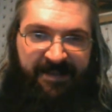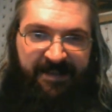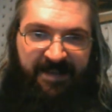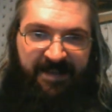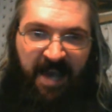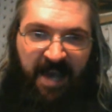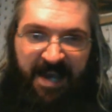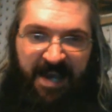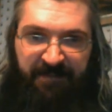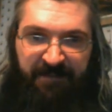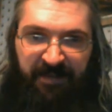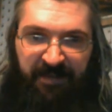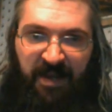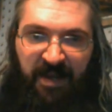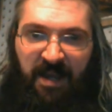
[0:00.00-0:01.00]
Skype.
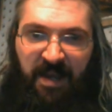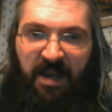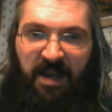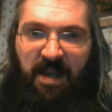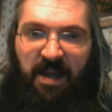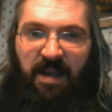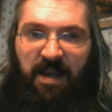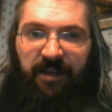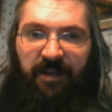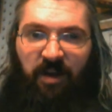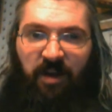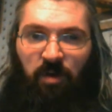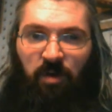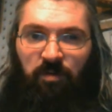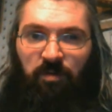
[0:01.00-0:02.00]
You
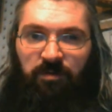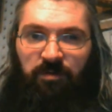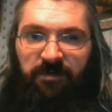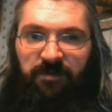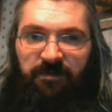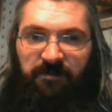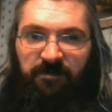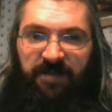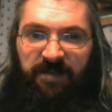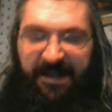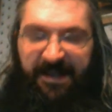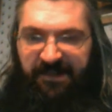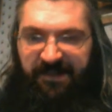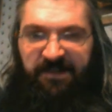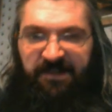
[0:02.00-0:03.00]
know,
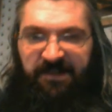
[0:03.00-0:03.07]
test